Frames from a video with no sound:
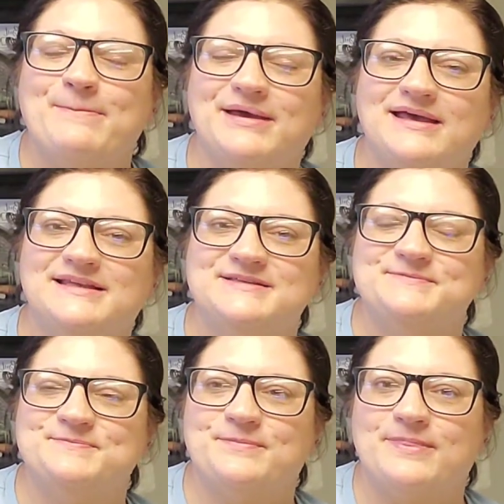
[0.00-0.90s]
But
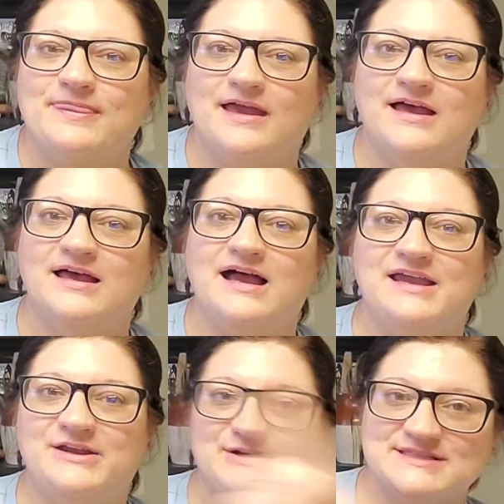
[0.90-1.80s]

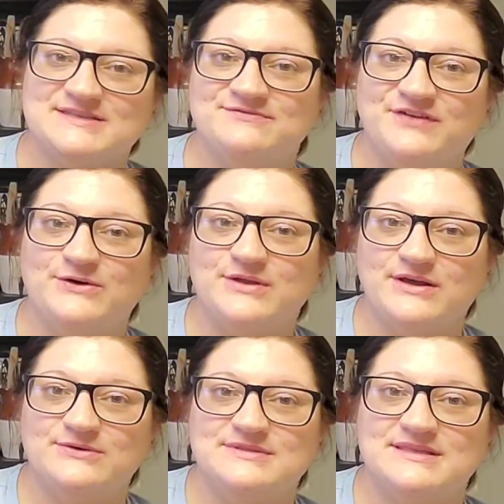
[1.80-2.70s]
here's some
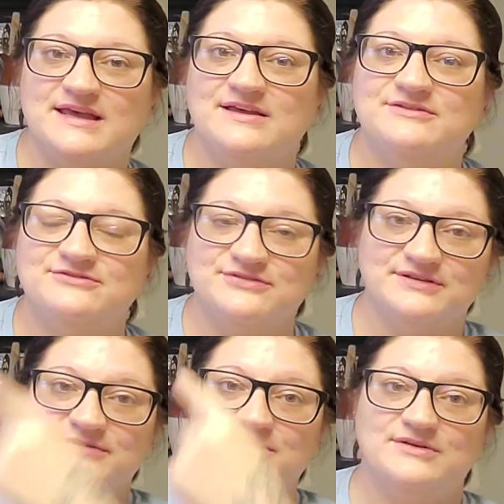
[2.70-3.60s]
photos of
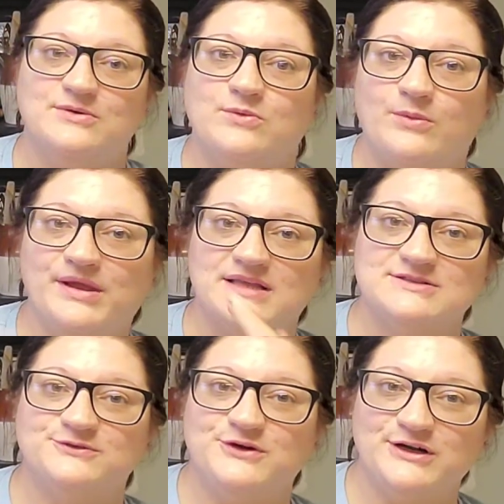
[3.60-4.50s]
what we got
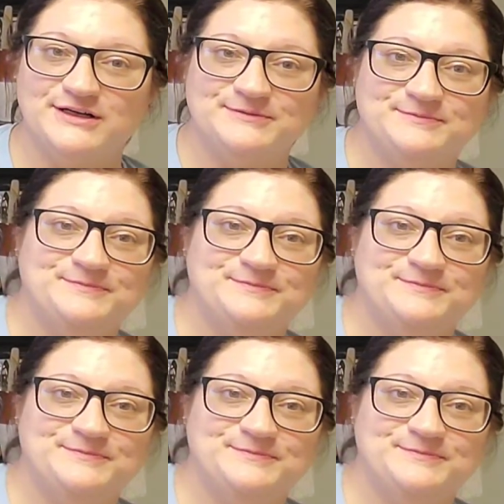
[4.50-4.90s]
so far.